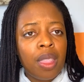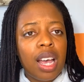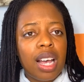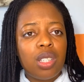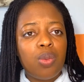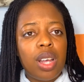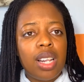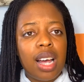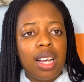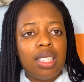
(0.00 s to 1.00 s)
as well
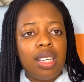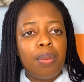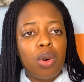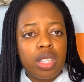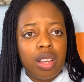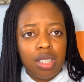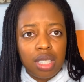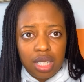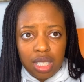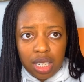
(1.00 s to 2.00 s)
as it must have the
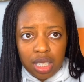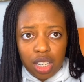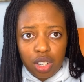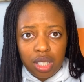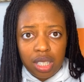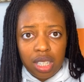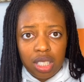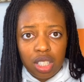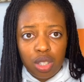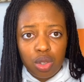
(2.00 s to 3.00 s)
designated learning
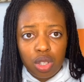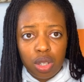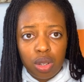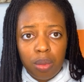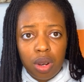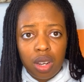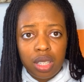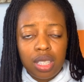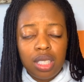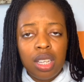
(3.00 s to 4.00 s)
institution number on
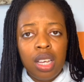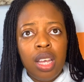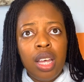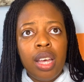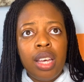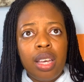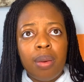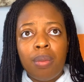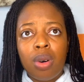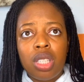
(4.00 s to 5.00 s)
it. It
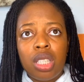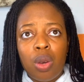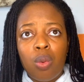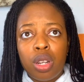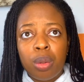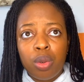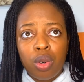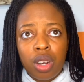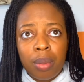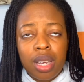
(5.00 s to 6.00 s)
must say what the
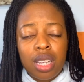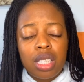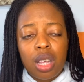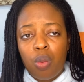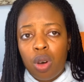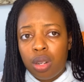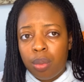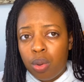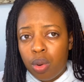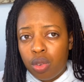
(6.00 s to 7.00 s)
program is and what the
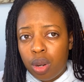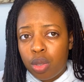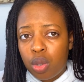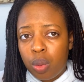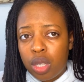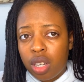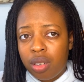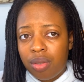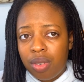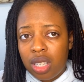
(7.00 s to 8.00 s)
program
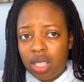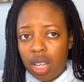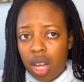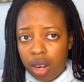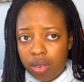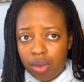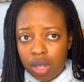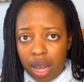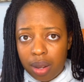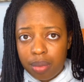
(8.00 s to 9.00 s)
tuition fees are for
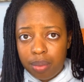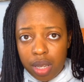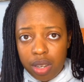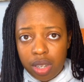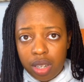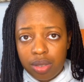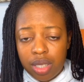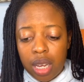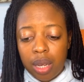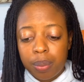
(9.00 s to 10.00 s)
that period of
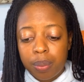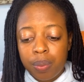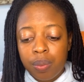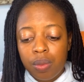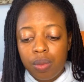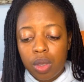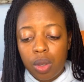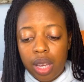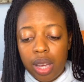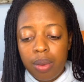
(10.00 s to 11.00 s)
time.
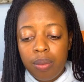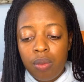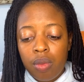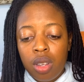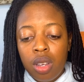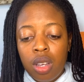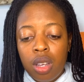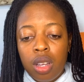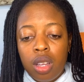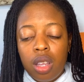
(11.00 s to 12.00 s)
Okay?
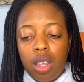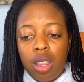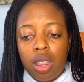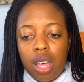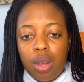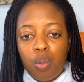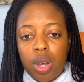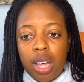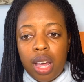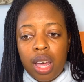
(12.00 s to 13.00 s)
Then
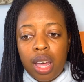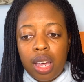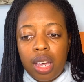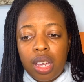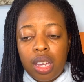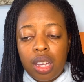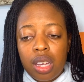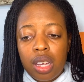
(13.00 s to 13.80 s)
when I